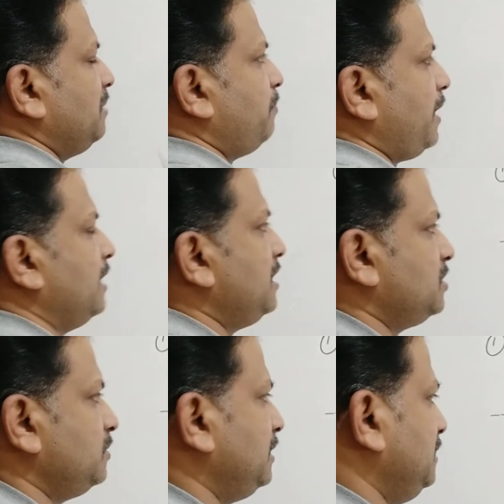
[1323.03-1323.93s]
parallel
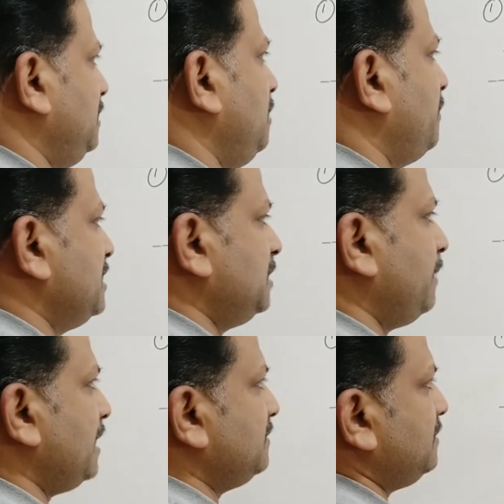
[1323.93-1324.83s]
to the
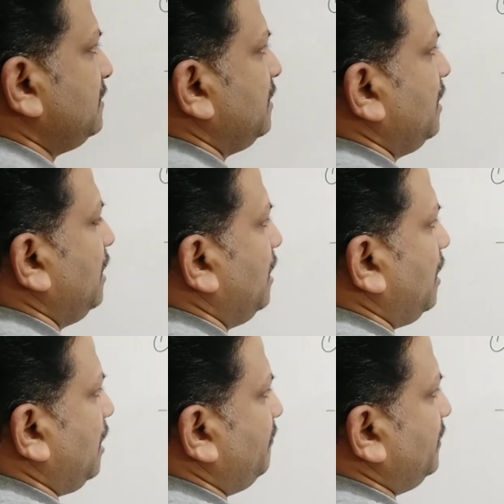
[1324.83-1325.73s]
principal axis.
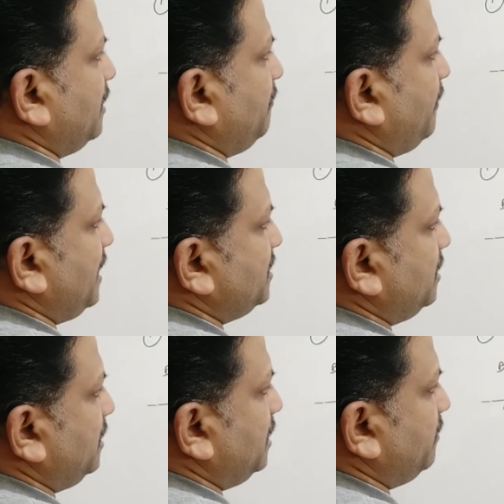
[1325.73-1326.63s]
After
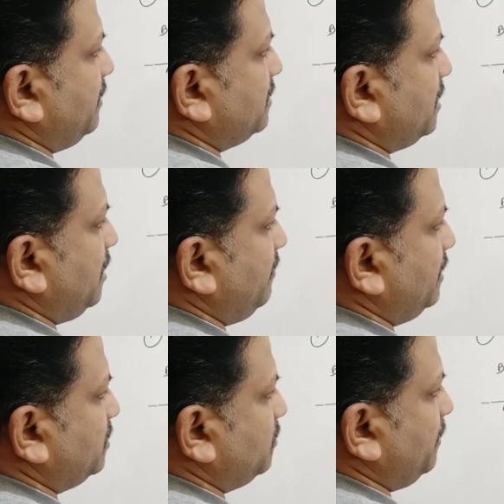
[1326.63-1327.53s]
refraction, it will travel
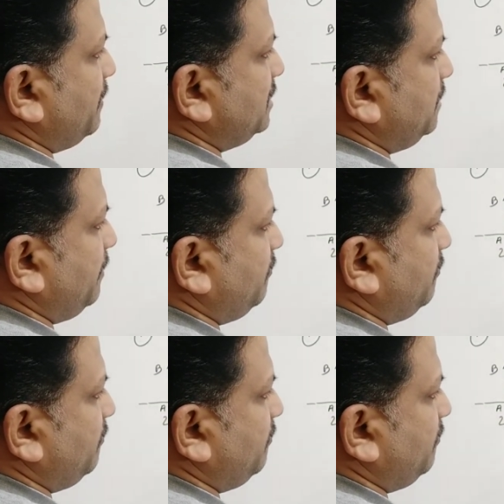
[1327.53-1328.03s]
through the principal